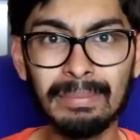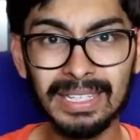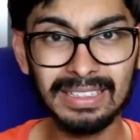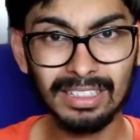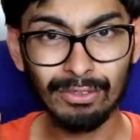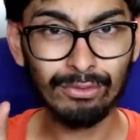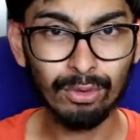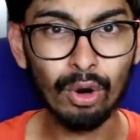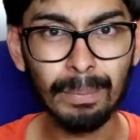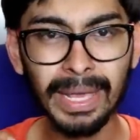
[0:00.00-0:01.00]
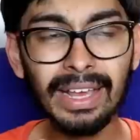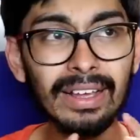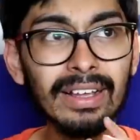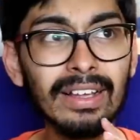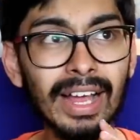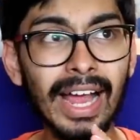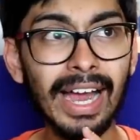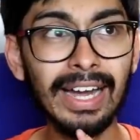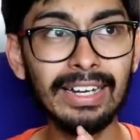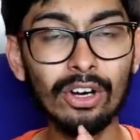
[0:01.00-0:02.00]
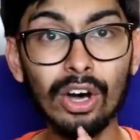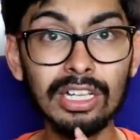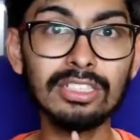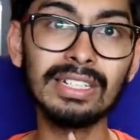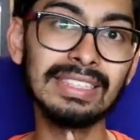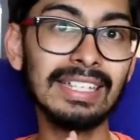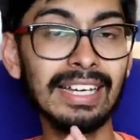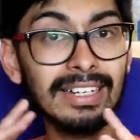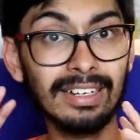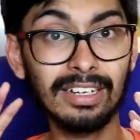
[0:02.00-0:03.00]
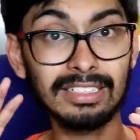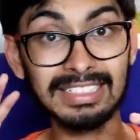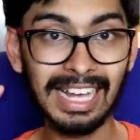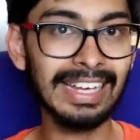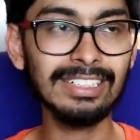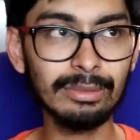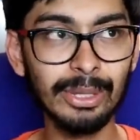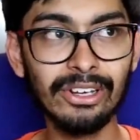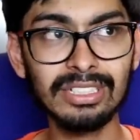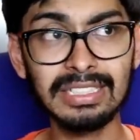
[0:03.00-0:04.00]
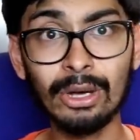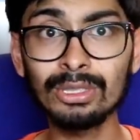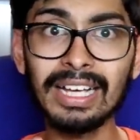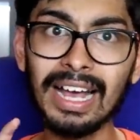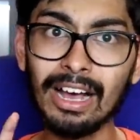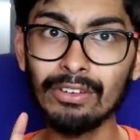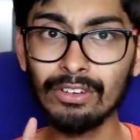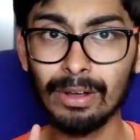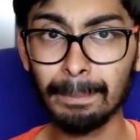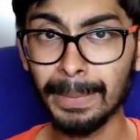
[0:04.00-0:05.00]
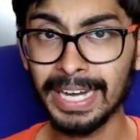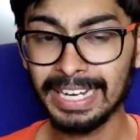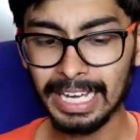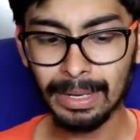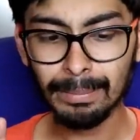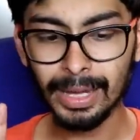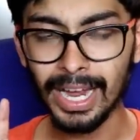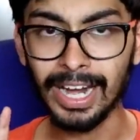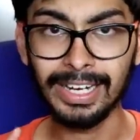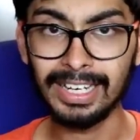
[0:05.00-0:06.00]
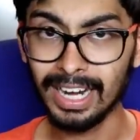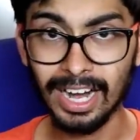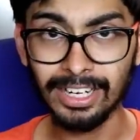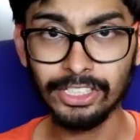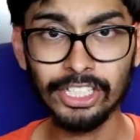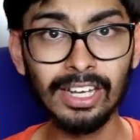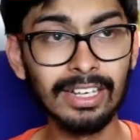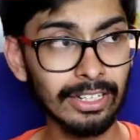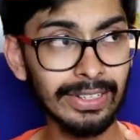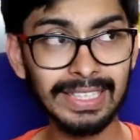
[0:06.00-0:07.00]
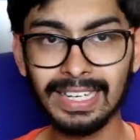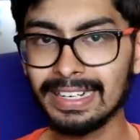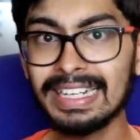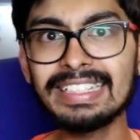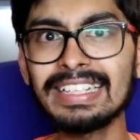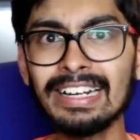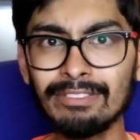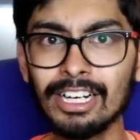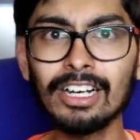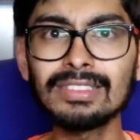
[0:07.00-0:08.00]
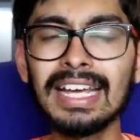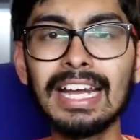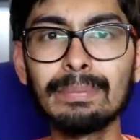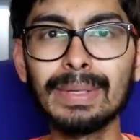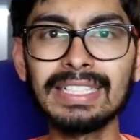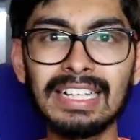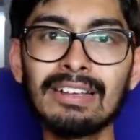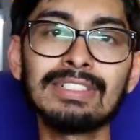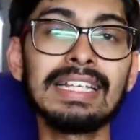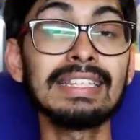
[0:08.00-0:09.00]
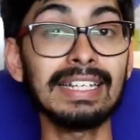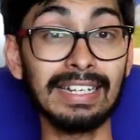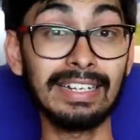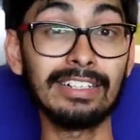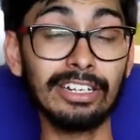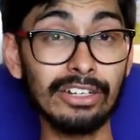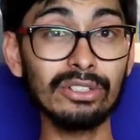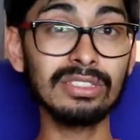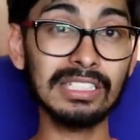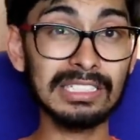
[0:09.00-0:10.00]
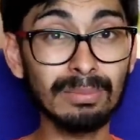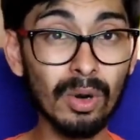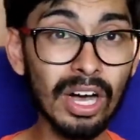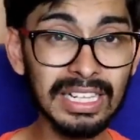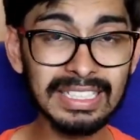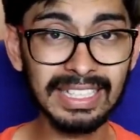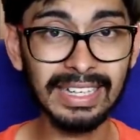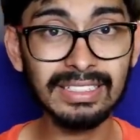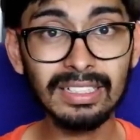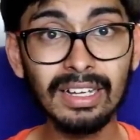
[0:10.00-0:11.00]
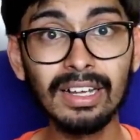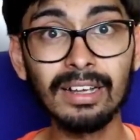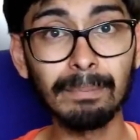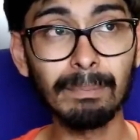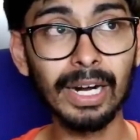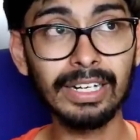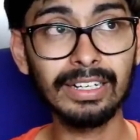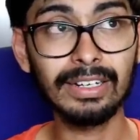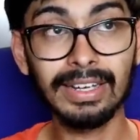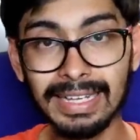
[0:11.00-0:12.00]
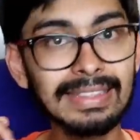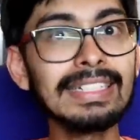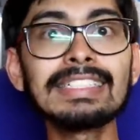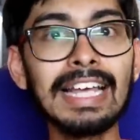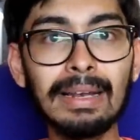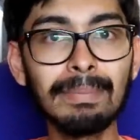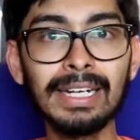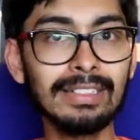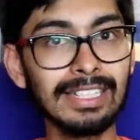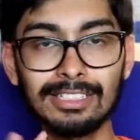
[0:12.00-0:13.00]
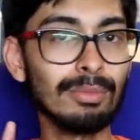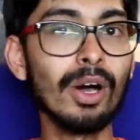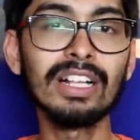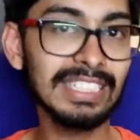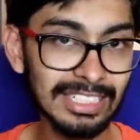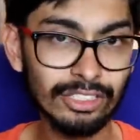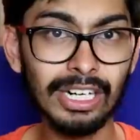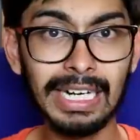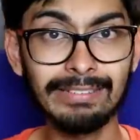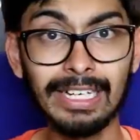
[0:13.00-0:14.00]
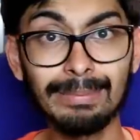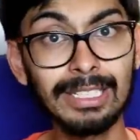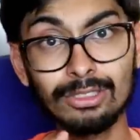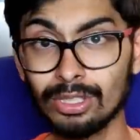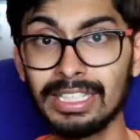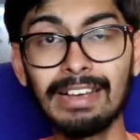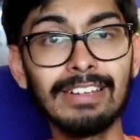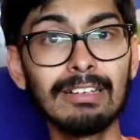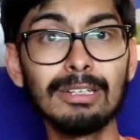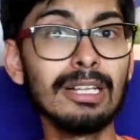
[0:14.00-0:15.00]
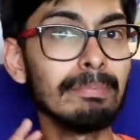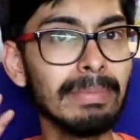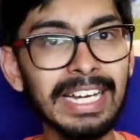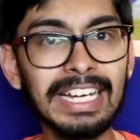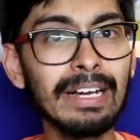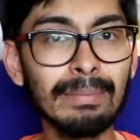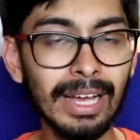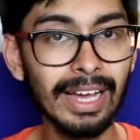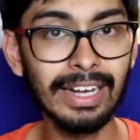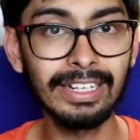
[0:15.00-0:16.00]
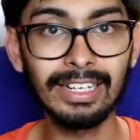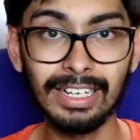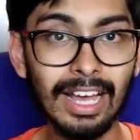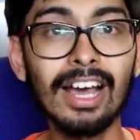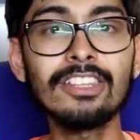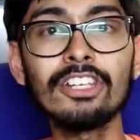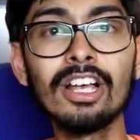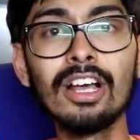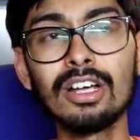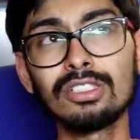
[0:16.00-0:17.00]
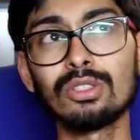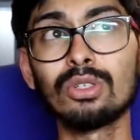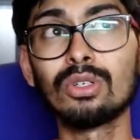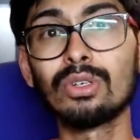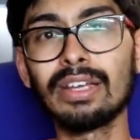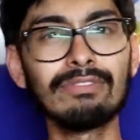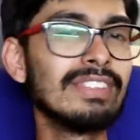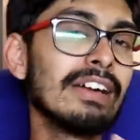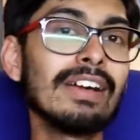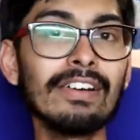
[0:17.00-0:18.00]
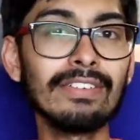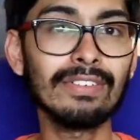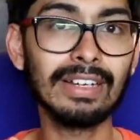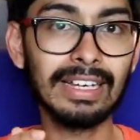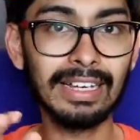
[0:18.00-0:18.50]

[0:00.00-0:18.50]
bit in the foaming and also in their uh, size, because now they have a medium and large. Now in the recent one of the helmets I have seen they introduced the small size, but in this helmet the small size is not available, it's only available in medium and large. So if they would have